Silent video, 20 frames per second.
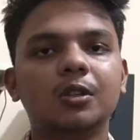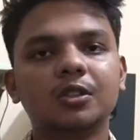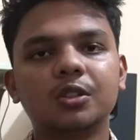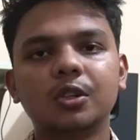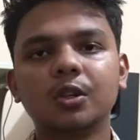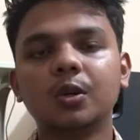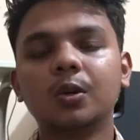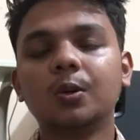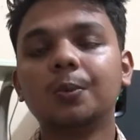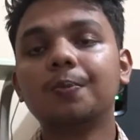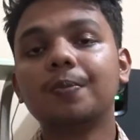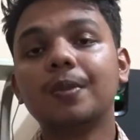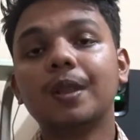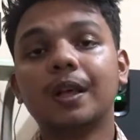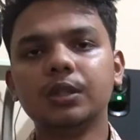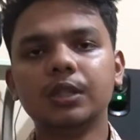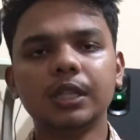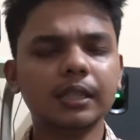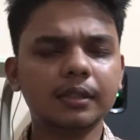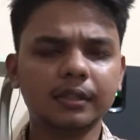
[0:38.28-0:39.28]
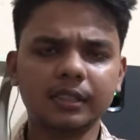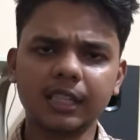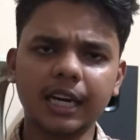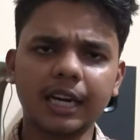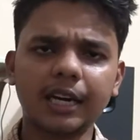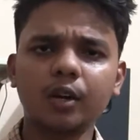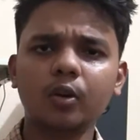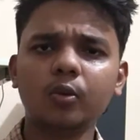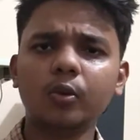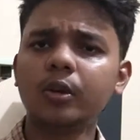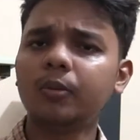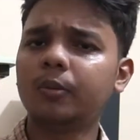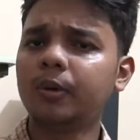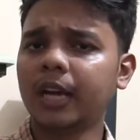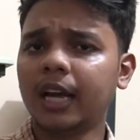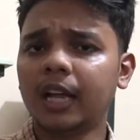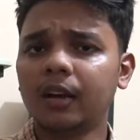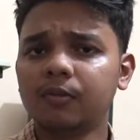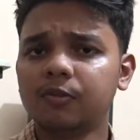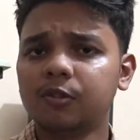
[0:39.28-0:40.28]
So this channel will be
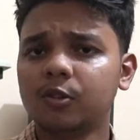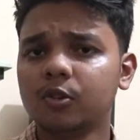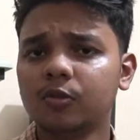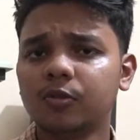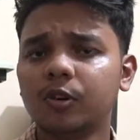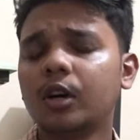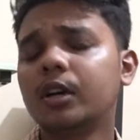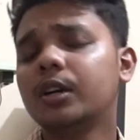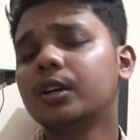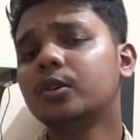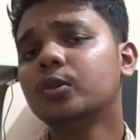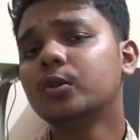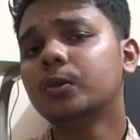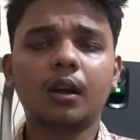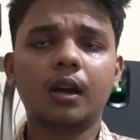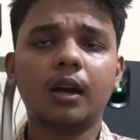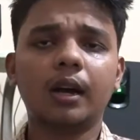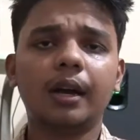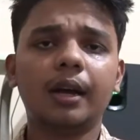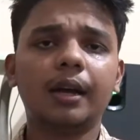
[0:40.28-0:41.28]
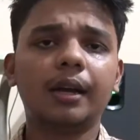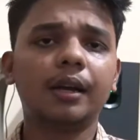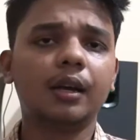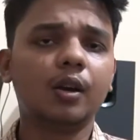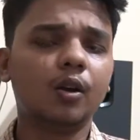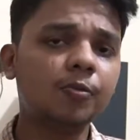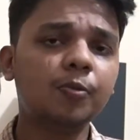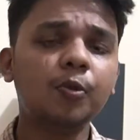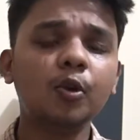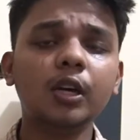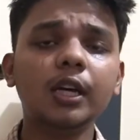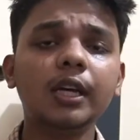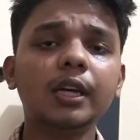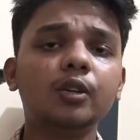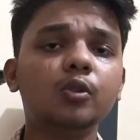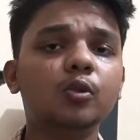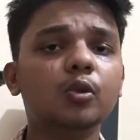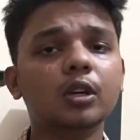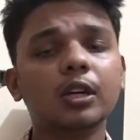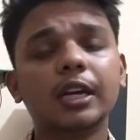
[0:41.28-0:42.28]
helpful for you, and hopefully
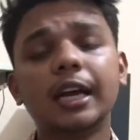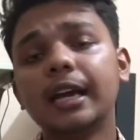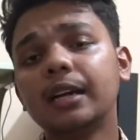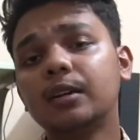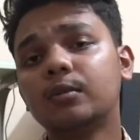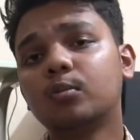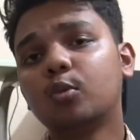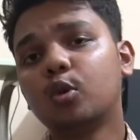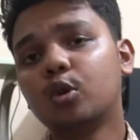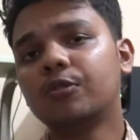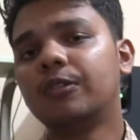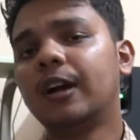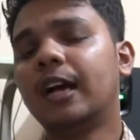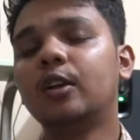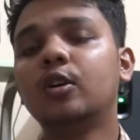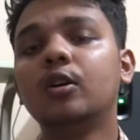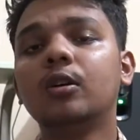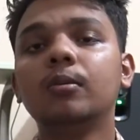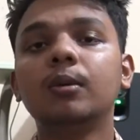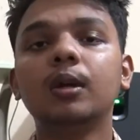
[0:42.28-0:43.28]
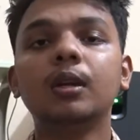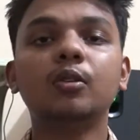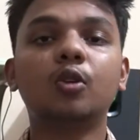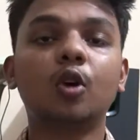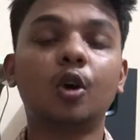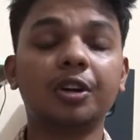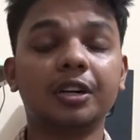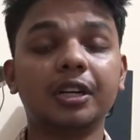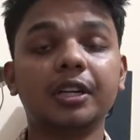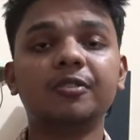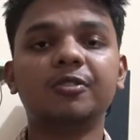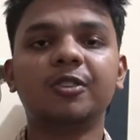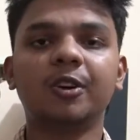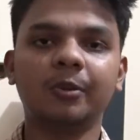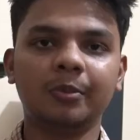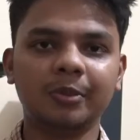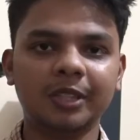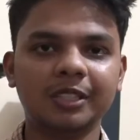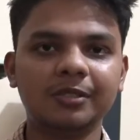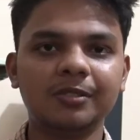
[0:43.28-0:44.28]
you will get more valuable content
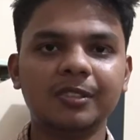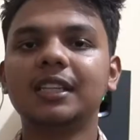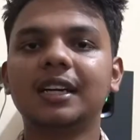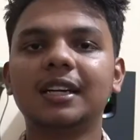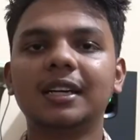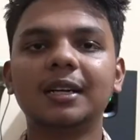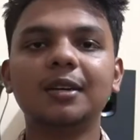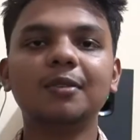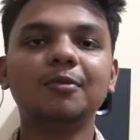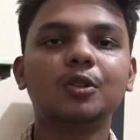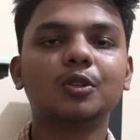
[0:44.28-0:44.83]
from this channel.